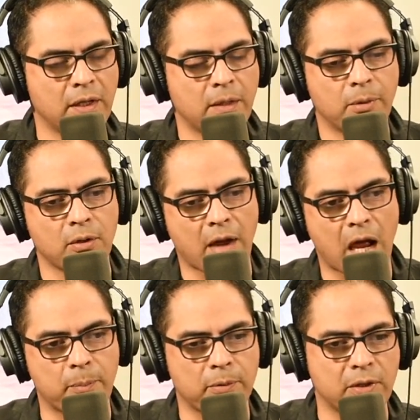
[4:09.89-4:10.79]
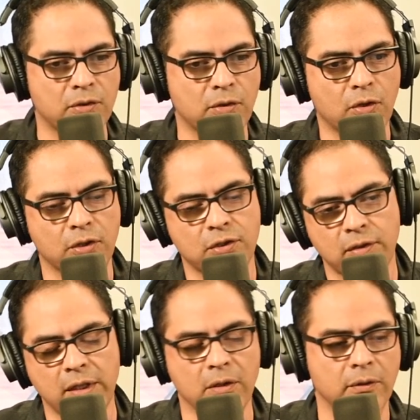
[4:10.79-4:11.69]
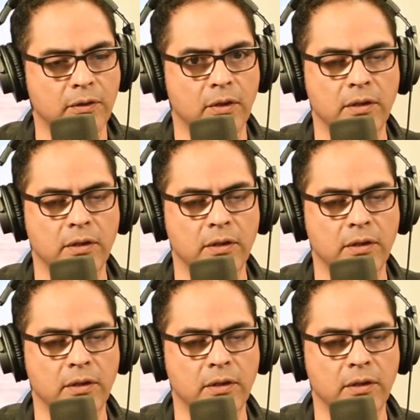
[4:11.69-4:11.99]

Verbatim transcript: but you're happy because you caught three no no